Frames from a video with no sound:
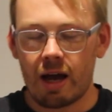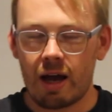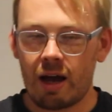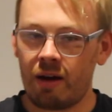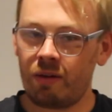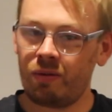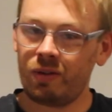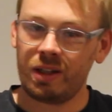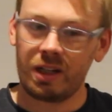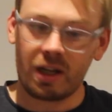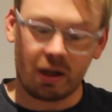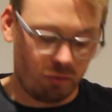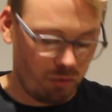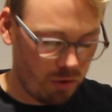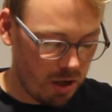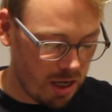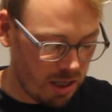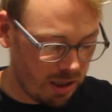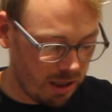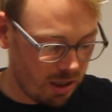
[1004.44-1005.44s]
I think I
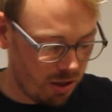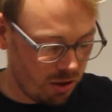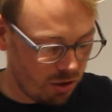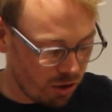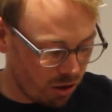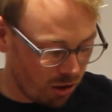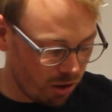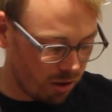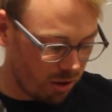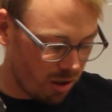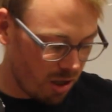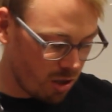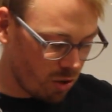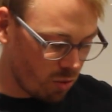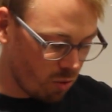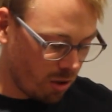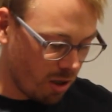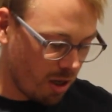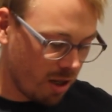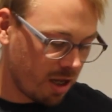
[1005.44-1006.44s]
really enjoyed
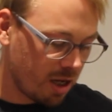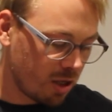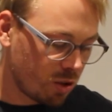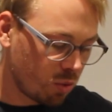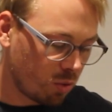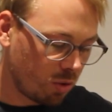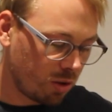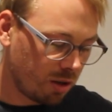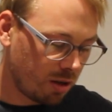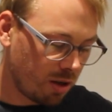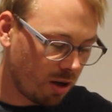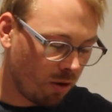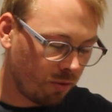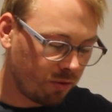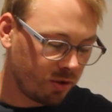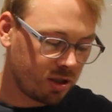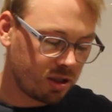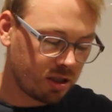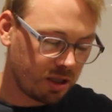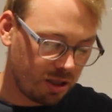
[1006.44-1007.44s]
this one. This one,
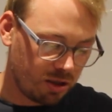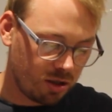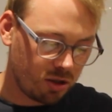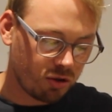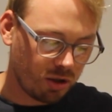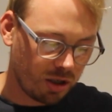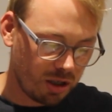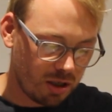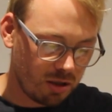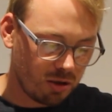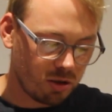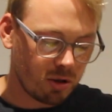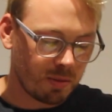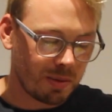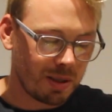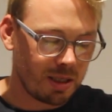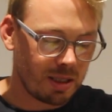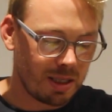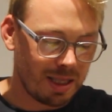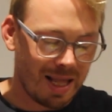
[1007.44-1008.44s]
obviously it's drinking
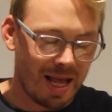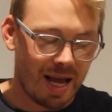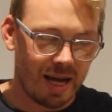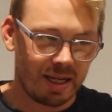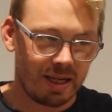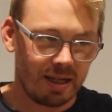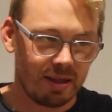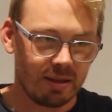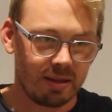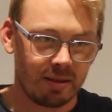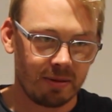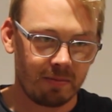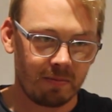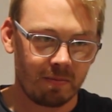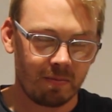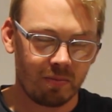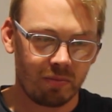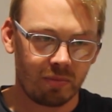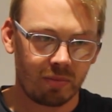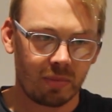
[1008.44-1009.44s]
summer, is light.
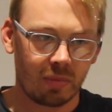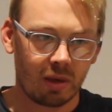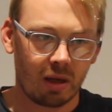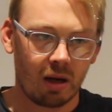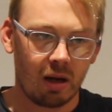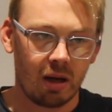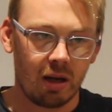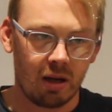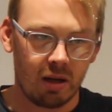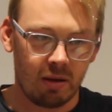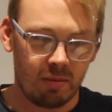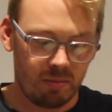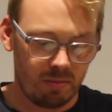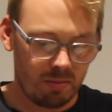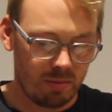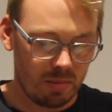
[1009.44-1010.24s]
I